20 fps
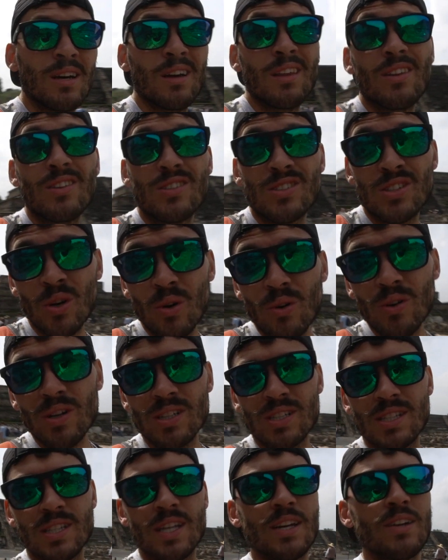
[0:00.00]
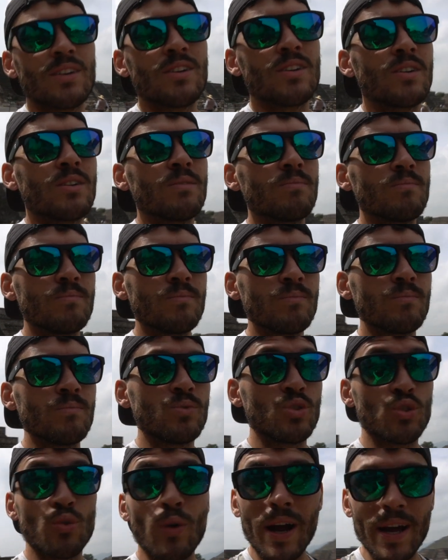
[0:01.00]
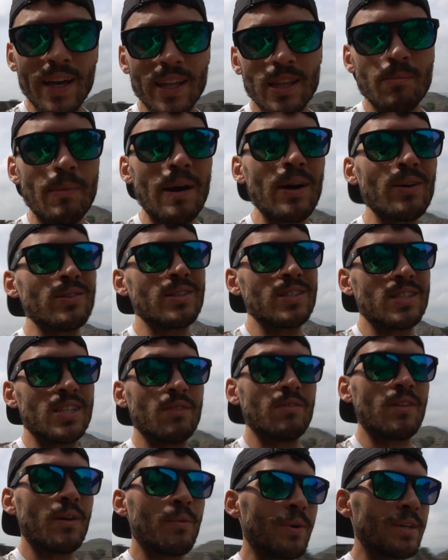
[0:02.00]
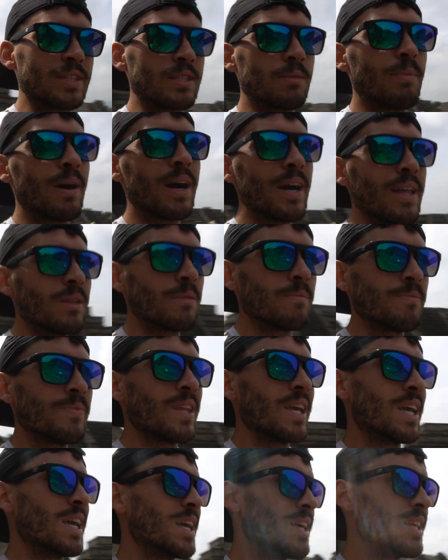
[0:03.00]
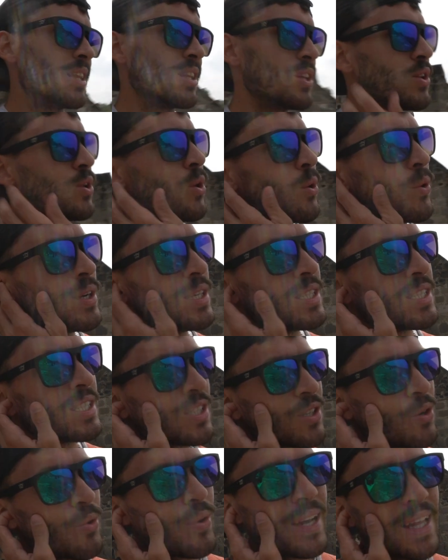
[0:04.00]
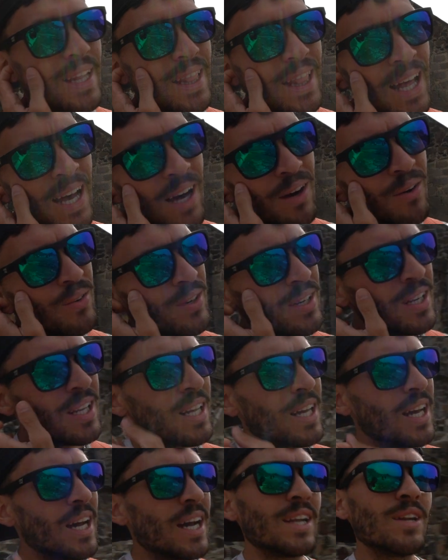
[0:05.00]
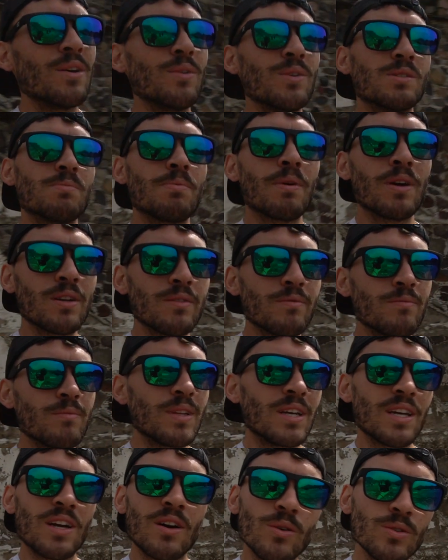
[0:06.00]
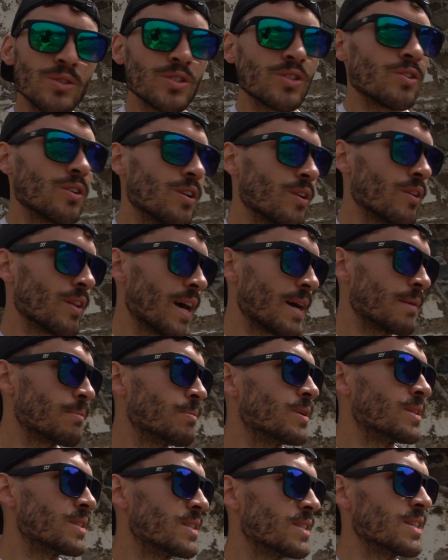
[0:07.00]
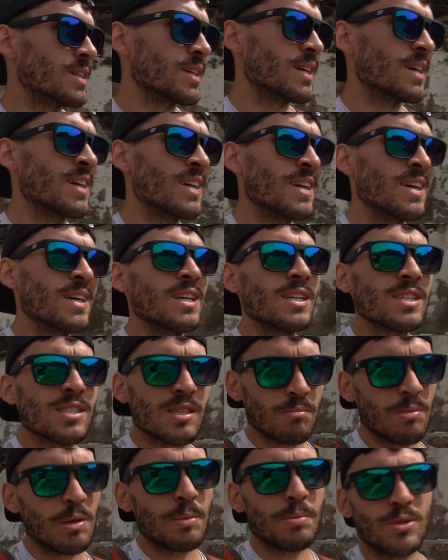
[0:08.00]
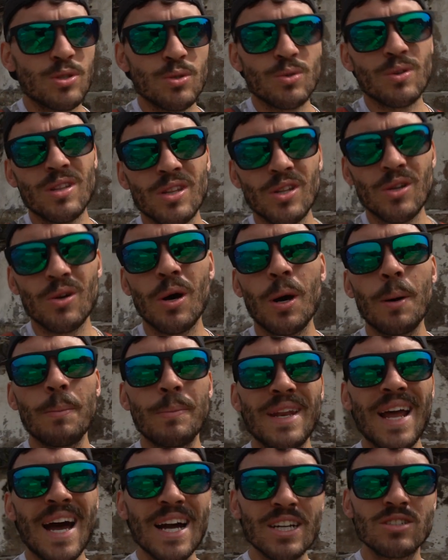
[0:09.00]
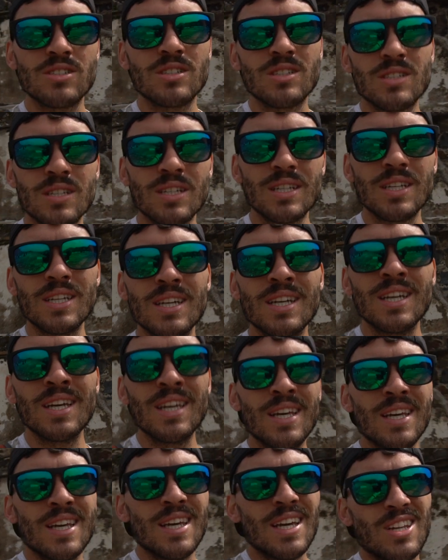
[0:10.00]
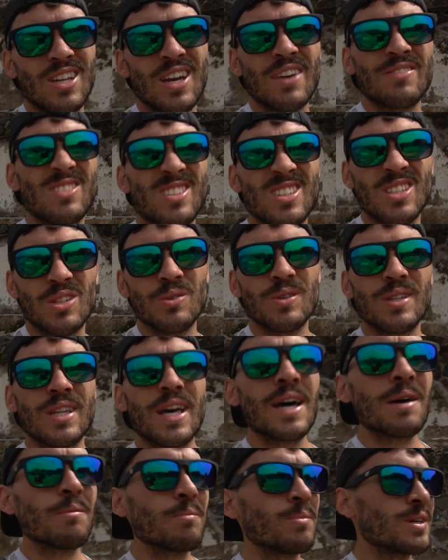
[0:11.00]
There's tourists that are trying them out to see if they want to buy them, and the noise is quite loud. I know it's part of the culture and all that, but some people do it a little obnoxiously, and you have to deal with that.